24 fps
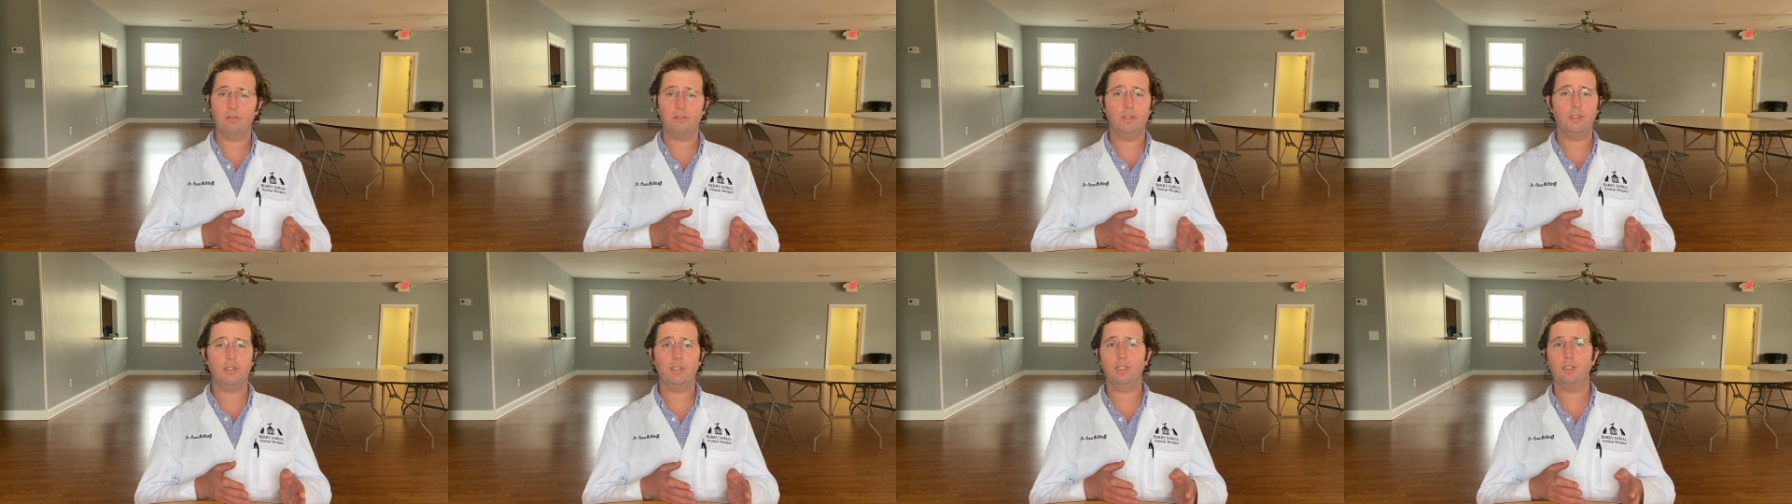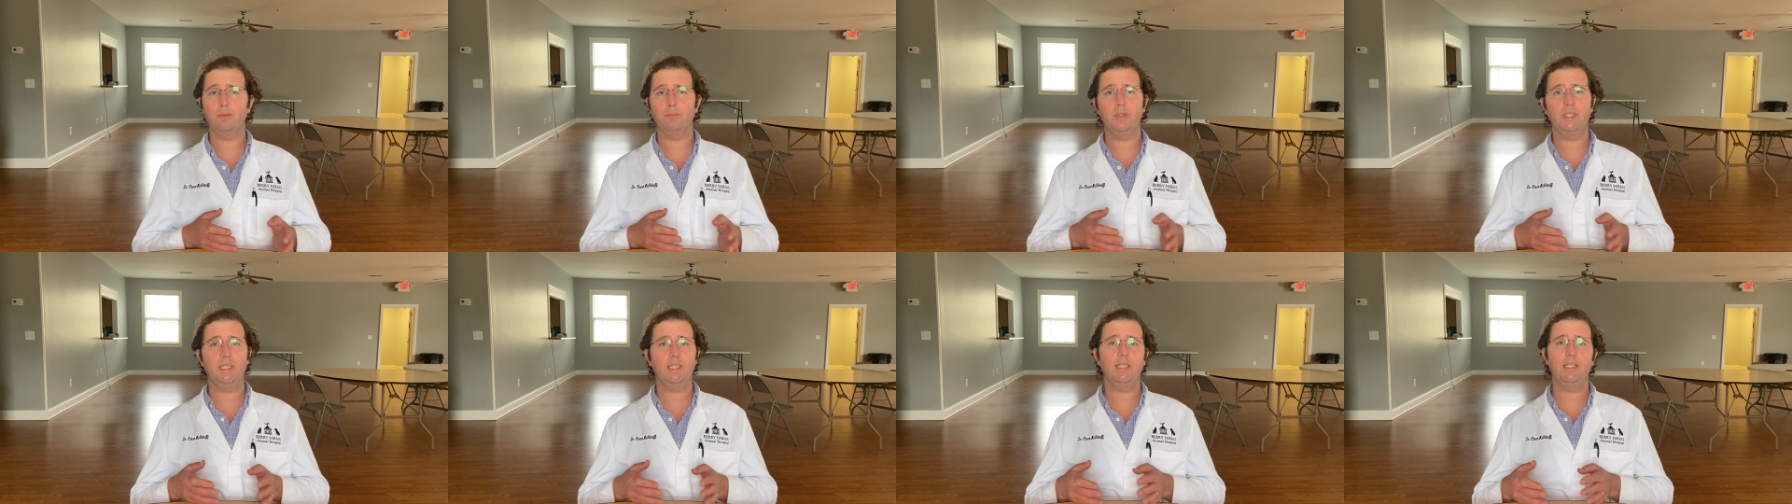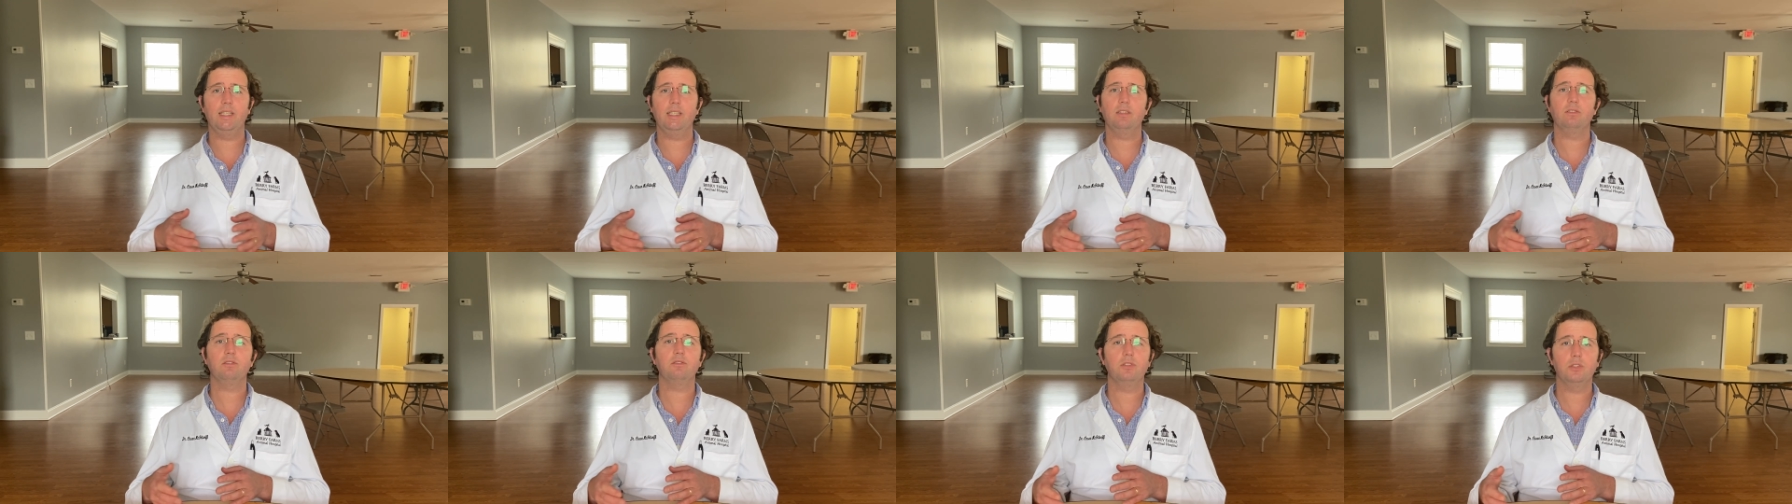they're going to be
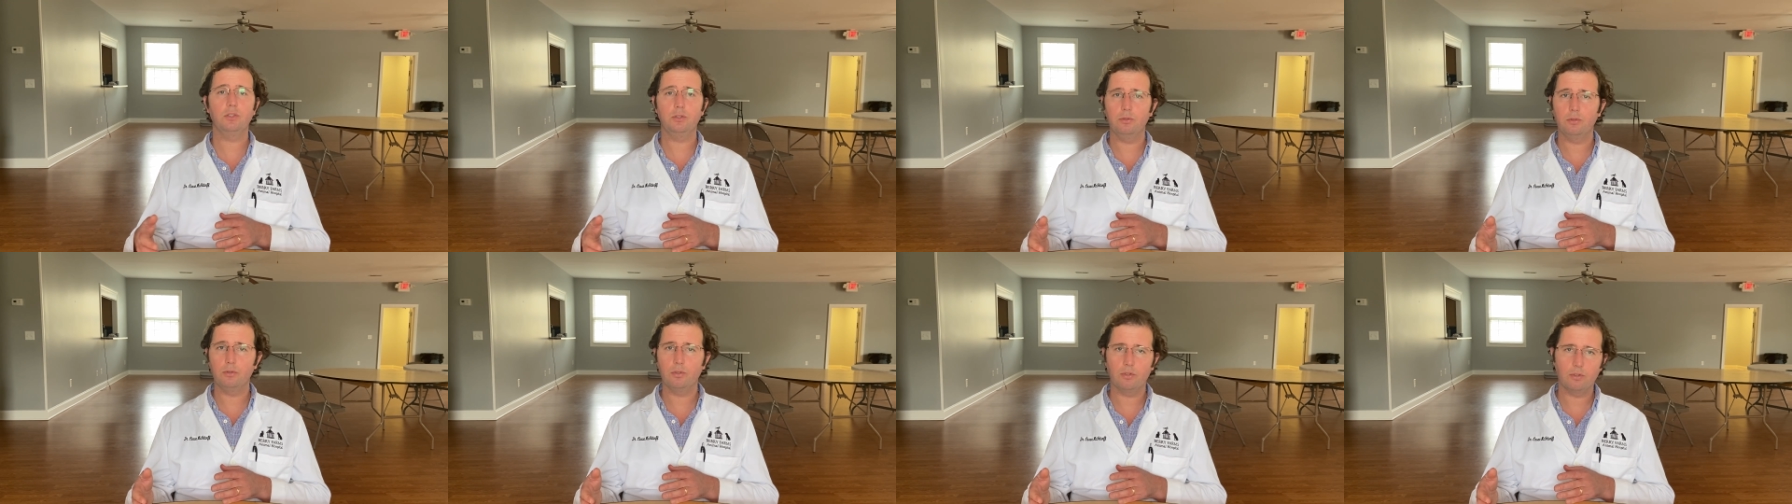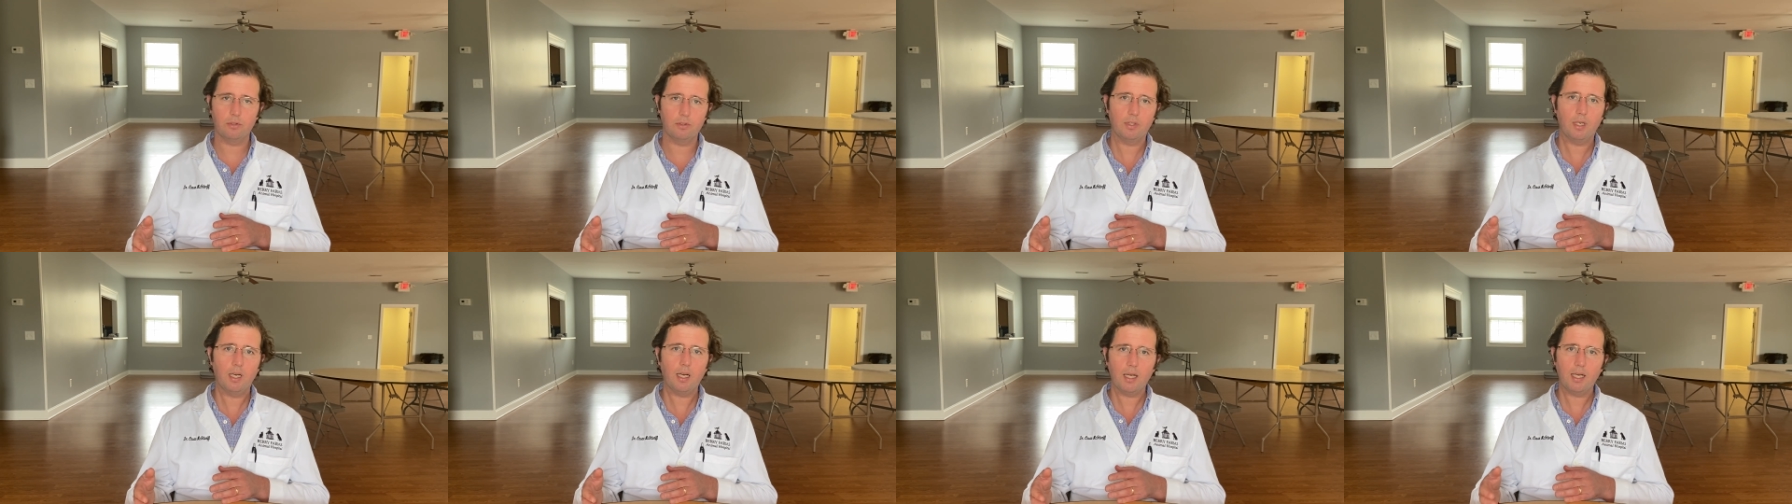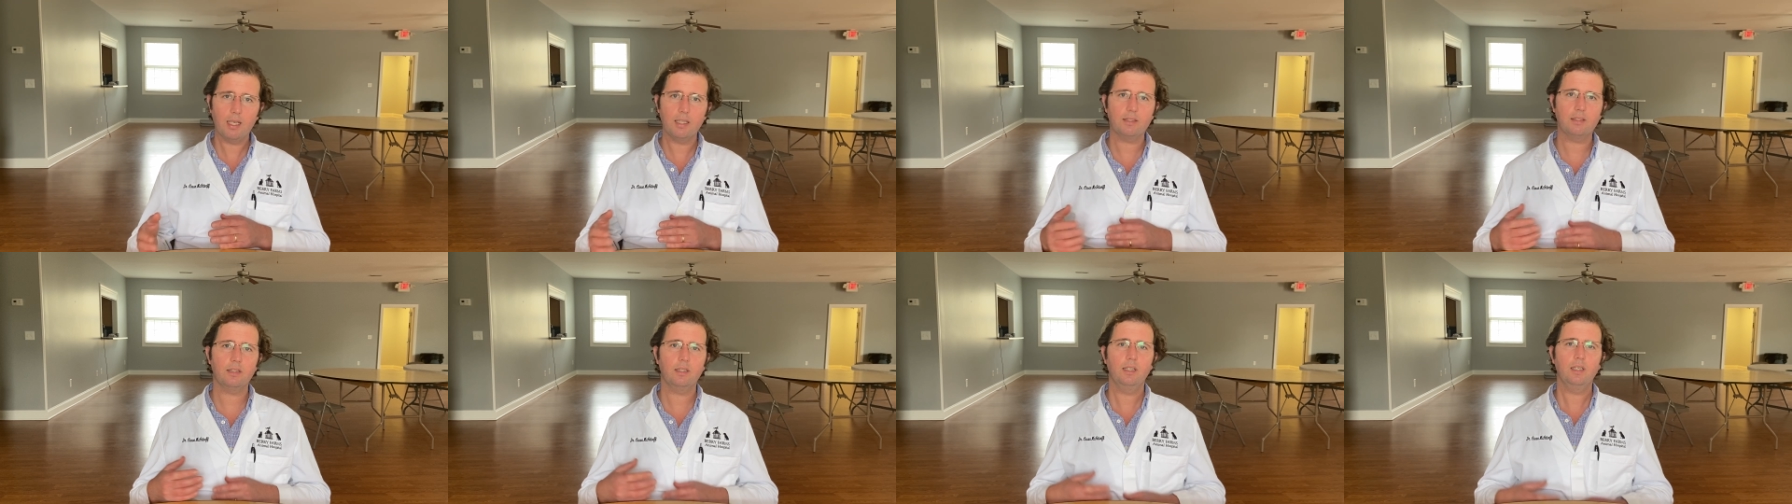getting food or
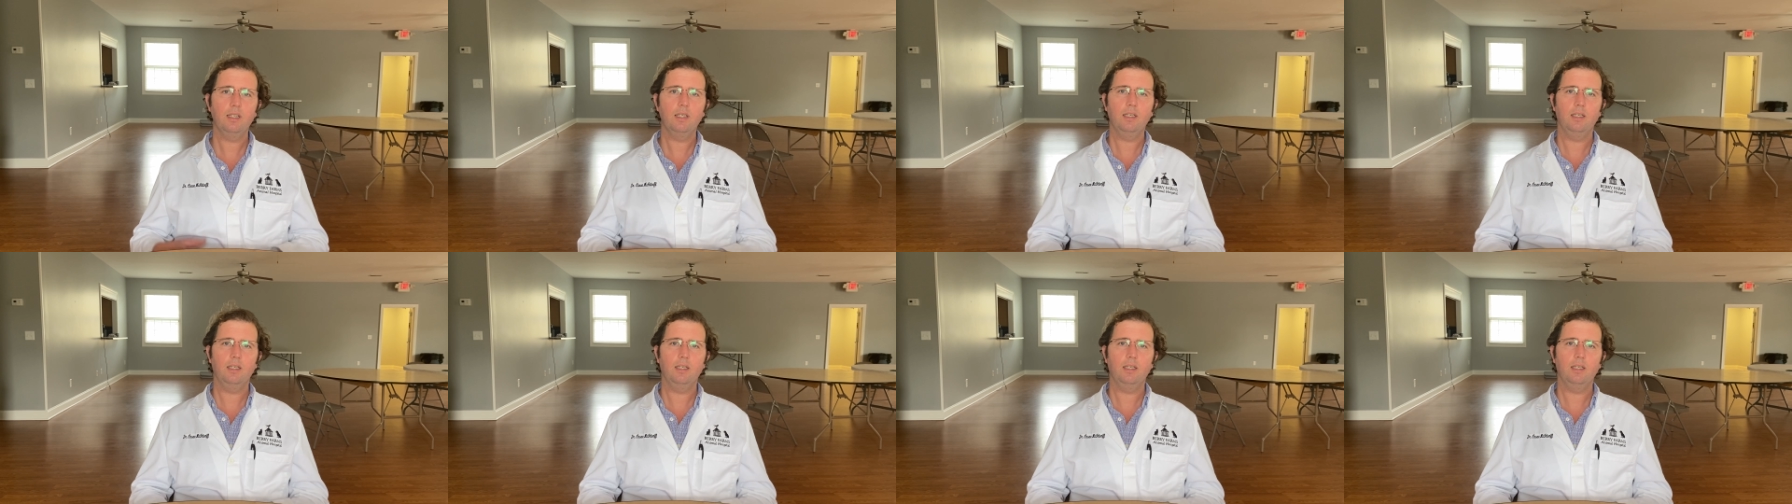not,